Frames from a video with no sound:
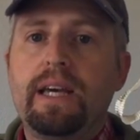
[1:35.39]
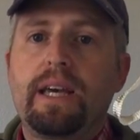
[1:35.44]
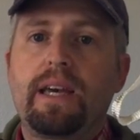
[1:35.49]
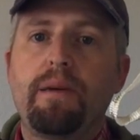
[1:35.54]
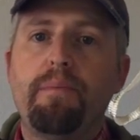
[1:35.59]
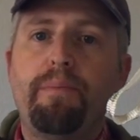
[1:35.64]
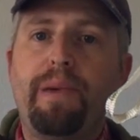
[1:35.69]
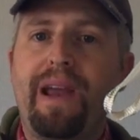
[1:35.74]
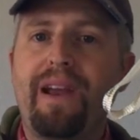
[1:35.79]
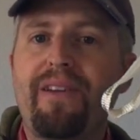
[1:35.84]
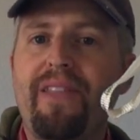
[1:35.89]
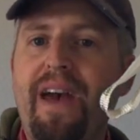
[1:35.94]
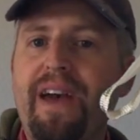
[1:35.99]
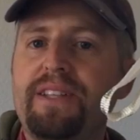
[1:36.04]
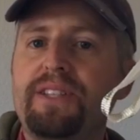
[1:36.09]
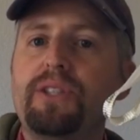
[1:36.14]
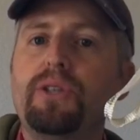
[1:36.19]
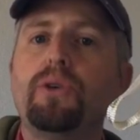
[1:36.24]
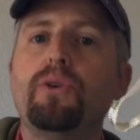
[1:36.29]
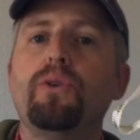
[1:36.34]
Compare
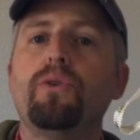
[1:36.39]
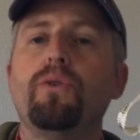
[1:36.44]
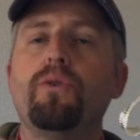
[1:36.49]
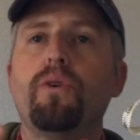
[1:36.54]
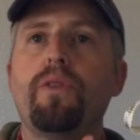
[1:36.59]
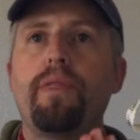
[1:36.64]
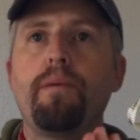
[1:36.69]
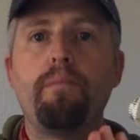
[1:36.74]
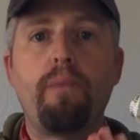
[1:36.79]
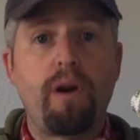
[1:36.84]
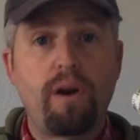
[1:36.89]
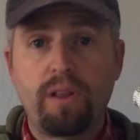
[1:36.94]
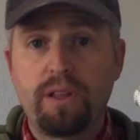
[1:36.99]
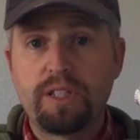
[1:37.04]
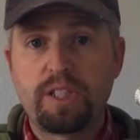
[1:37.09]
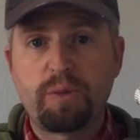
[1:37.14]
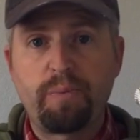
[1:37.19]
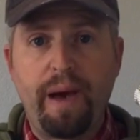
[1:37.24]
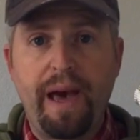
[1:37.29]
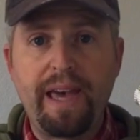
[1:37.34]
that to the
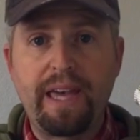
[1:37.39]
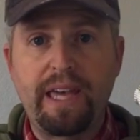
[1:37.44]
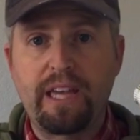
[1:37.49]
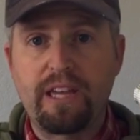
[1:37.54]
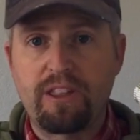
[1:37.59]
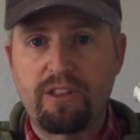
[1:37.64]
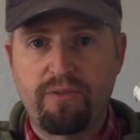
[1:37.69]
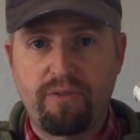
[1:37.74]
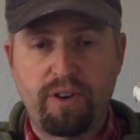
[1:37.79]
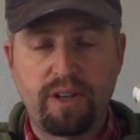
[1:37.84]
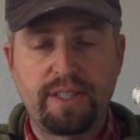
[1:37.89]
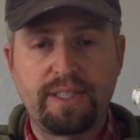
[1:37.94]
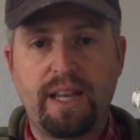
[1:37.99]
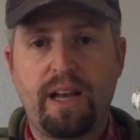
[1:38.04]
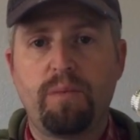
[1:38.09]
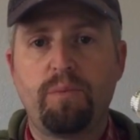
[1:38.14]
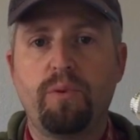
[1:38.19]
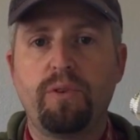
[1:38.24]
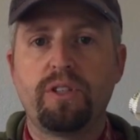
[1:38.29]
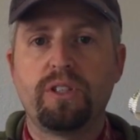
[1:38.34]
Marlin spike hitch, for
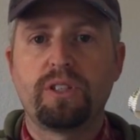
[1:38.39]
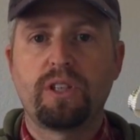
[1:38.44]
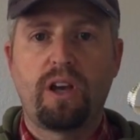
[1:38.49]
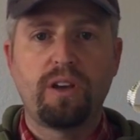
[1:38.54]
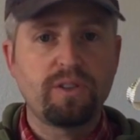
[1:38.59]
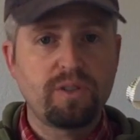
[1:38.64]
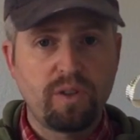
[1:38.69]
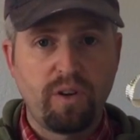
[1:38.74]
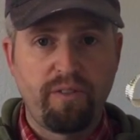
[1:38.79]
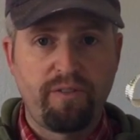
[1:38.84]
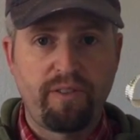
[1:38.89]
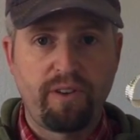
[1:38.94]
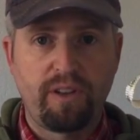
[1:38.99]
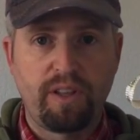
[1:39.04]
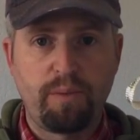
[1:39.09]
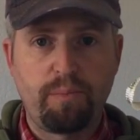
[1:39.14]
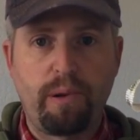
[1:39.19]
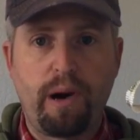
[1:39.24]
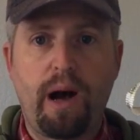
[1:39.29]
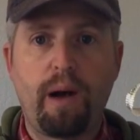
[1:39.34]
example, which is also a
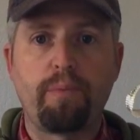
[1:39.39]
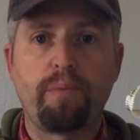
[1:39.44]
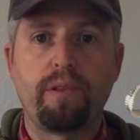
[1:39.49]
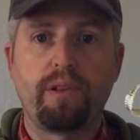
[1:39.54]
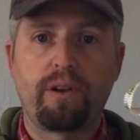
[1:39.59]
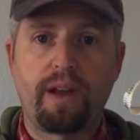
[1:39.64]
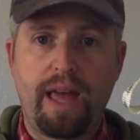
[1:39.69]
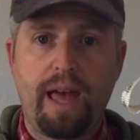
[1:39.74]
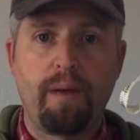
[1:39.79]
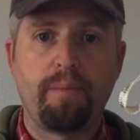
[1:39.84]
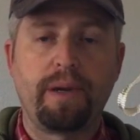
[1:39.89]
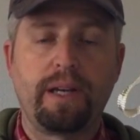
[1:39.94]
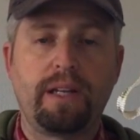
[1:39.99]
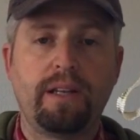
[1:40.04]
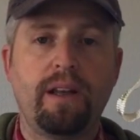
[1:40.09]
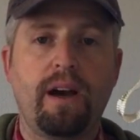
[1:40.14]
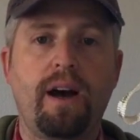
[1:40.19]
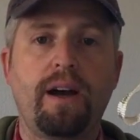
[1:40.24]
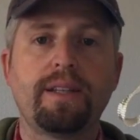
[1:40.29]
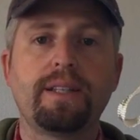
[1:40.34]
fairly popular hammock
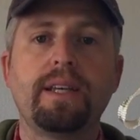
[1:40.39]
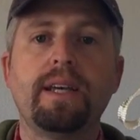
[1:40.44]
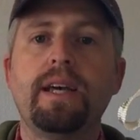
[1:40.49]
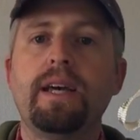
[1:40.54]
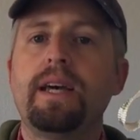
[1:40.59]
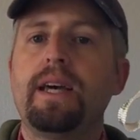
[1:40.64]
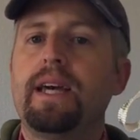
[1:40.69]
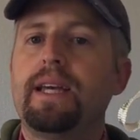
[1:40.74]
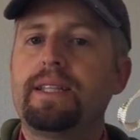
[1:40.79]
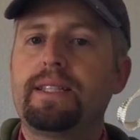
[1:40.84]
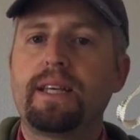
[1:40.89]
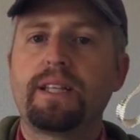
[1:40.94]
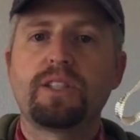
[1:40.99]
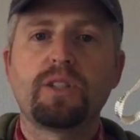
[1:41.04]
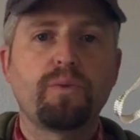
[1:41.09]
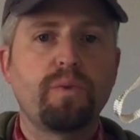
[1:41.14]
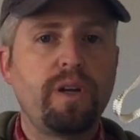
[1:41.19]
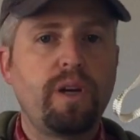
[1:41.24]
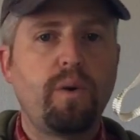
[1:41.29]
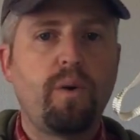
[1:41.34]
knot.
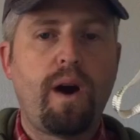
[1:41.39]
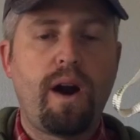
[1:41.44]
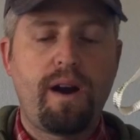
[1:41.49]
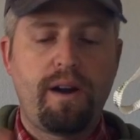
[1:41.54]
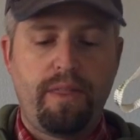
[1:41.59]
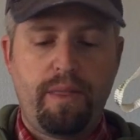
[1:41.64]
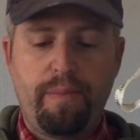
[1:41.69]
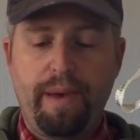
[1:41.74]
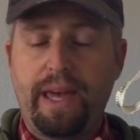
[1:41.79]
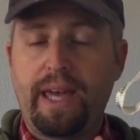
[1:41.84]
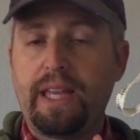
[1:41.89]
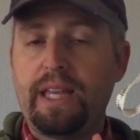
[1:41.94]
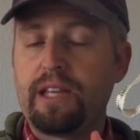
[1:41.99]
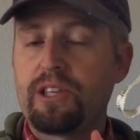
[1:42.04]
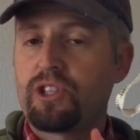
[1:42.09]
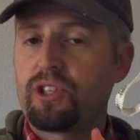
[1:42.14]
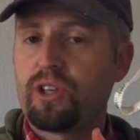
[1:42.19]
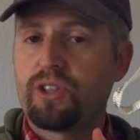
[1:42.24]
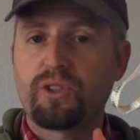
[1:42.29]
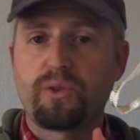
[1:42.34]
The Becket
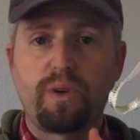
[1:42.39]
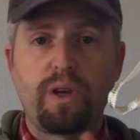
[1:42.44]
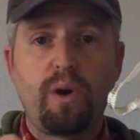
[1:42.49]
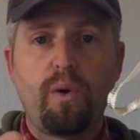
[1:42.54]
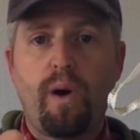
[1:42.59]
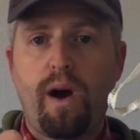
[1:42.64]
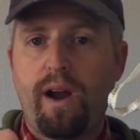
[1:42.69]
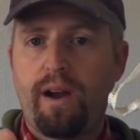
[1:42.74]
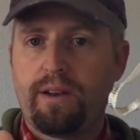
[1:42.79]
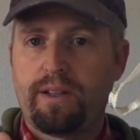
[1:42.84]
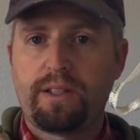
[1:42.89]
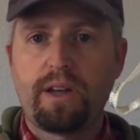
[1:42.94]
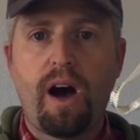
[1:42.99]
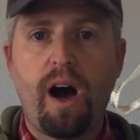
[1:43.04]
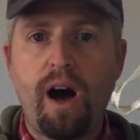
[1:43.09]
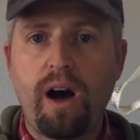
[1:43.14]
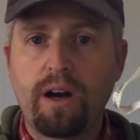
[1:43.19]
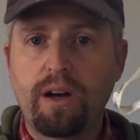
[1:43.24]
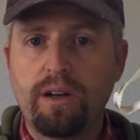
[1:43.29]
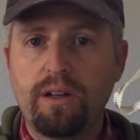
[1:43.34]
hitch doesn't require a
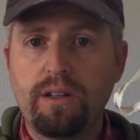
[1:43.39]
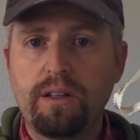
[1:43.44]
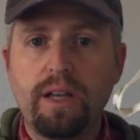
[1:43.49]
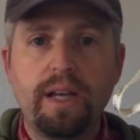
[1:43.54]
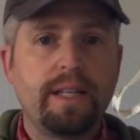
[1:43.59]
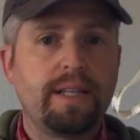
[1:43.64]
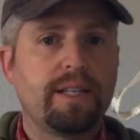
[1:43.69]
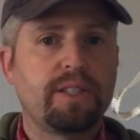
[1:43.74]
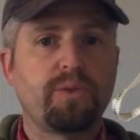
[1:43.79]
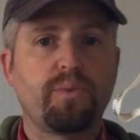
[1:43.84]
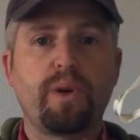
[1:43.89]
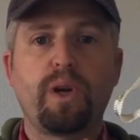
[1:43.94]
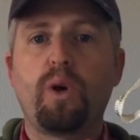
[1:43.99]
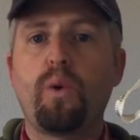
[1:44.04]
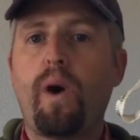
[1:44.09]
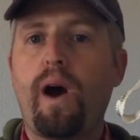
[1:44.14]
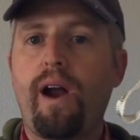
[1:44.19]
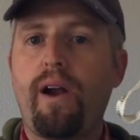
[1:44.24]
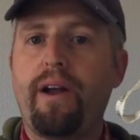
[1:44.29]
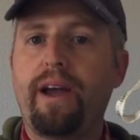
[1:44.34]
toggle, doesn't
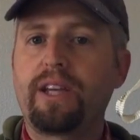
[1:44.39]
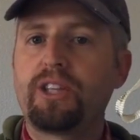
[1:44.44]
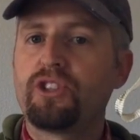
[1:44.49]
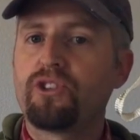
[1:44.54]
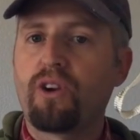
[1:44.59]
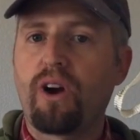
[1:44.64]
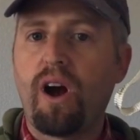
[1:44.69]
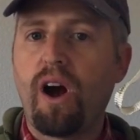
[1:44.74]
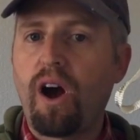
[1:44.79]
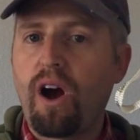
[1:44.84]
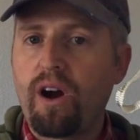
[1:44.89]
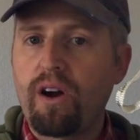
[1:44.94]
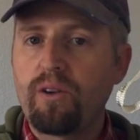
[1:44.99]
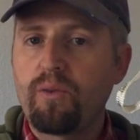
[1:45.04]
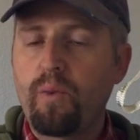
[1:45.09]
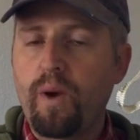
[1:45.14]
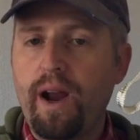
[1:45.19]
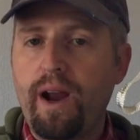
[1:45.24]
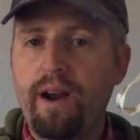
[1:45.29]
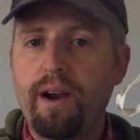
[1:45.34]
require extra
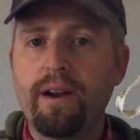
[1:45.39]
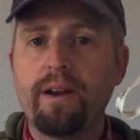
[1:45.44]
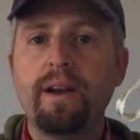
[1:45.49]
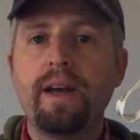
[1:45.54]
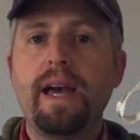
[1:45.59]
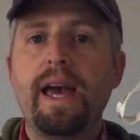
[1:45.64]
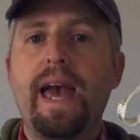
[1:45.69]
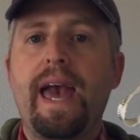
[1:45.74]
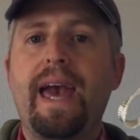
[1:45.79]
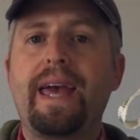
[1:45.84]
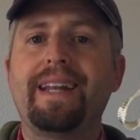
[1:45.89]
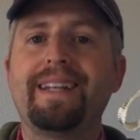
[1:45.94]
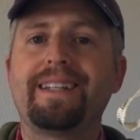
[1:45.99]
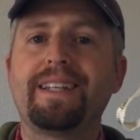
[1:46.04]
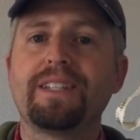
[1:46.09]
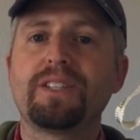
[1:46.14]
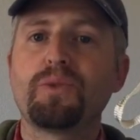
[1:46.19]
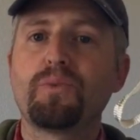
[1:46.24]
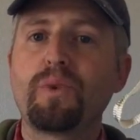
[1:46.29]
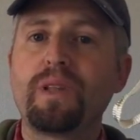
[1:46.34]
hardware, and it
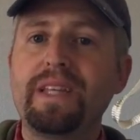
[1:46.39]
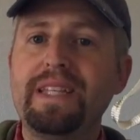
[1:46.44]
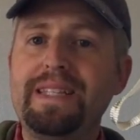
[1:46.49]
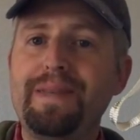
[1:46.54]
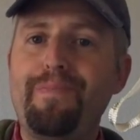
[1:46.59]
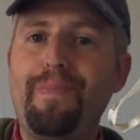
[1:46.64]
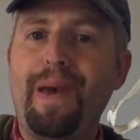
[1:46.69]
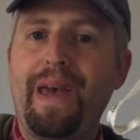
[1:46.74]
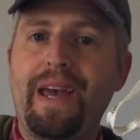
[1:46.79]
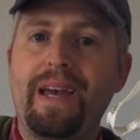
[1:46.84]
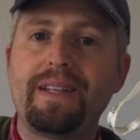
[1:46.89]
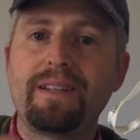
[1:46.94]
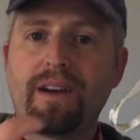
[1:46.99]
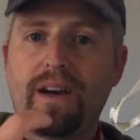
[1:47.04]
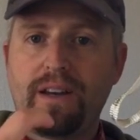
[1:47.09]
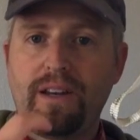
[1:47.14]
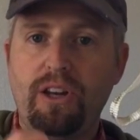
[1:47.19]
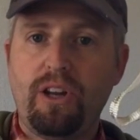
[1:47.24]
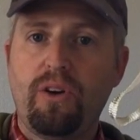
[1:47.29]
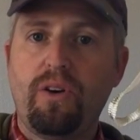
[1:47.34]
doesn't really depend
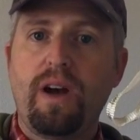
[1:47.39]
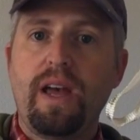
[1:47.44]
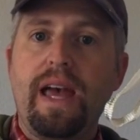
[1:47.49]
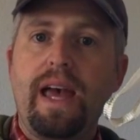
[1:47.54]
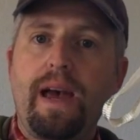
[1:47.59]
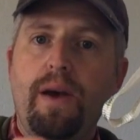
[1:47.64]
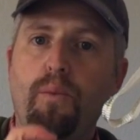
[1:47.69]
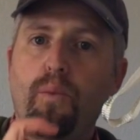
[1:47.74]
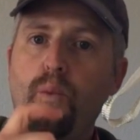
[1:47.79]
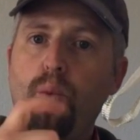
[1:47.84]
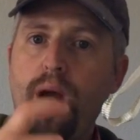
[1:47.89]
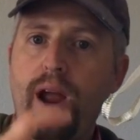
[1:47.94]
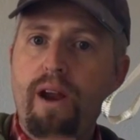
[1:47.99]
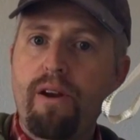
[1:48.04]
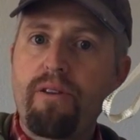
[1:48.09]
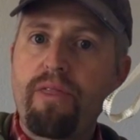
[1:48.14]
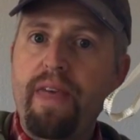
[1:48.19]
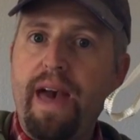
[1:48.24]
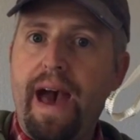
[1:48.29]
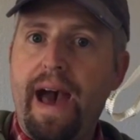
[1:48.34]
on, you know,
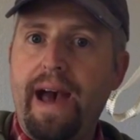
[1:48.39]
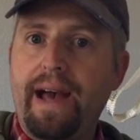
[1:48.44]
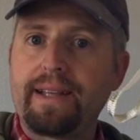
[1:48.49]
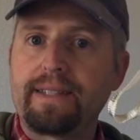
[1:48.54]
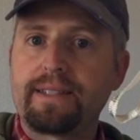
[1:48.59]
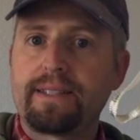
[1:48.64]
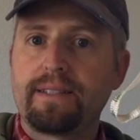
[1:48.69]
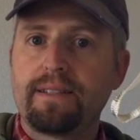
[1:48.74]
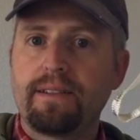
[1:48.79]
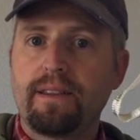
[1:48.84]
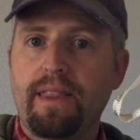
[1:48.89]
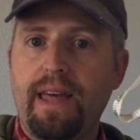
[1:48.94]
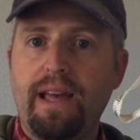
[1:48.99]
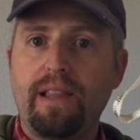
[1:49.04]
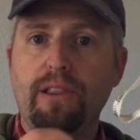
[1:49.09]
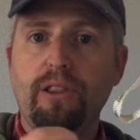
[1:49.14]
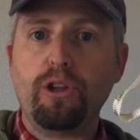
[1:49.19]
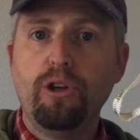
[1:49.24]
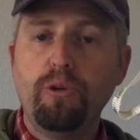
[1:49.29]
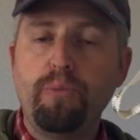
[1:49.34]
where that
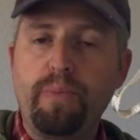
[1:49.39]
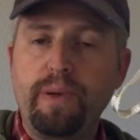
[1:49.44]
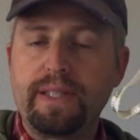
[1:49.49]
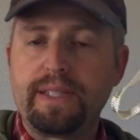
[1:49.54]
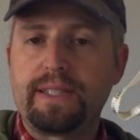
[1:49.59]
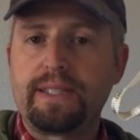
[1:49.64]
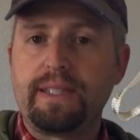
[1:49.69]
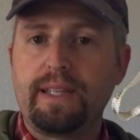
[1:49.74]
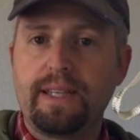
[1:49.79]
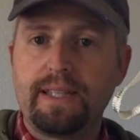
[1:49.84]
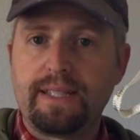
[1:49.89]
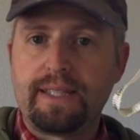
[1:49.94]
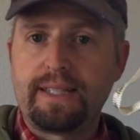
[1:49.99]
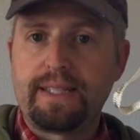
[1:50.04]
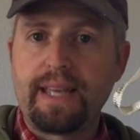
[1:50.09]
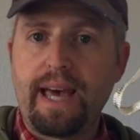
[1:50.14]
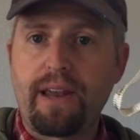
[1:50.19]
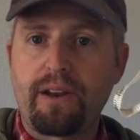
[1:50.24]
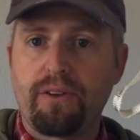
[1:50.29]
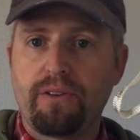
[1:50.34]
loop is
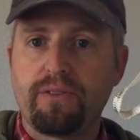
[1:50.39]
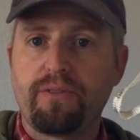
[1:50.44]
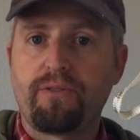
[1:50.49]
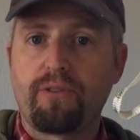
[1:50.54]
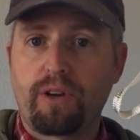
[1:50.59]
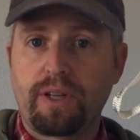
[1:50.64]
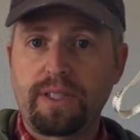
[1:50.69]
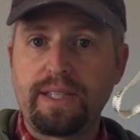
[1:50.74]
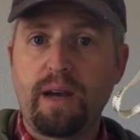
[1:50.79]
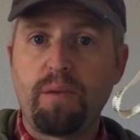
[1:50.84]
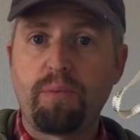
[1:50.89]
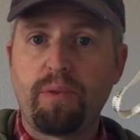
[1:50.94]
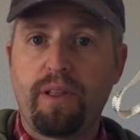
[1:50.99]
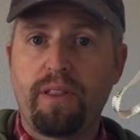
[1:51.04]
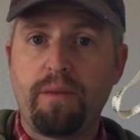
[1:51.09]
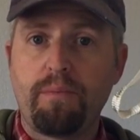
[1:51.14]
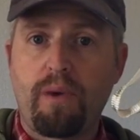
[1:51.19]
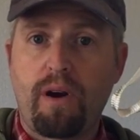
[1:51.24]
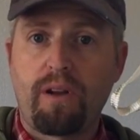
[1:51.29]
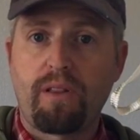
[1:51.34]
settled. For example, on
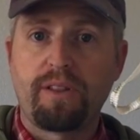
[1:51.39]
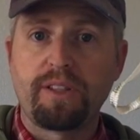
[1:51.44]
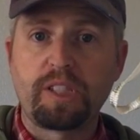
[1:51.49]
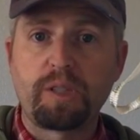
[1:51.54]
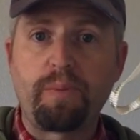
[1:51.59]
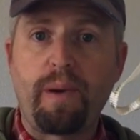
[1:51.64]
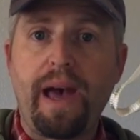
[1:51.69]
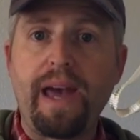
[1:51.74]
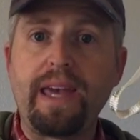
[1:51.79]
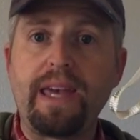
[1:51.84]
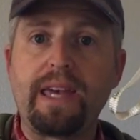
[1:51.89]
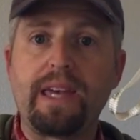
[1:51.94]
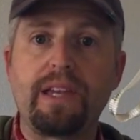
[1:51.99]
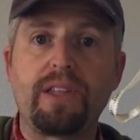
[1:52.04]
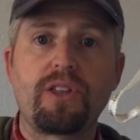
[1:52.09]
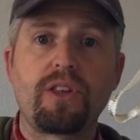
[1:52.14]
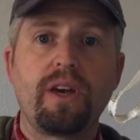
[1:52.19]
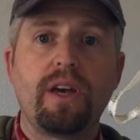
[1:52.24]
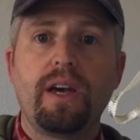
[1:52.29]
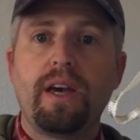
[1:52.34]
the Marlin spike hitch,